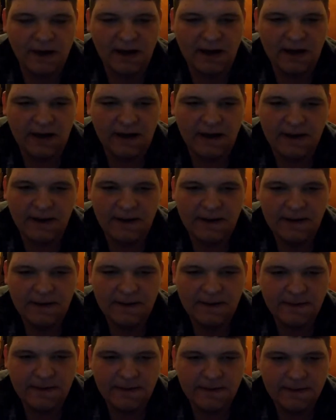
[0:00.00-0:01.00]
uh,
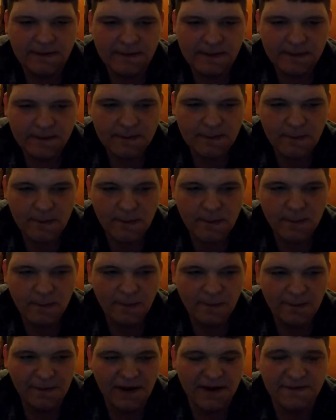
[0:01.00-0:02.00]

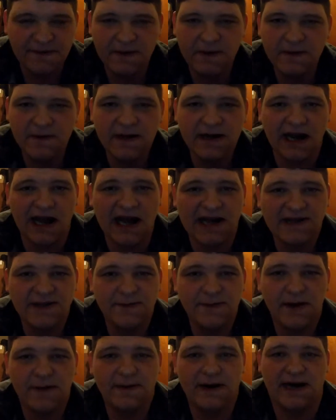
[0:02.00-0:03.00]
if you look at
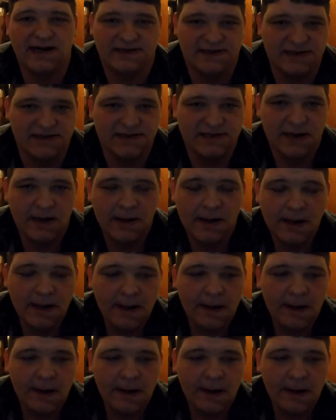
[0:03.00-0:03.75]
the mailboxes,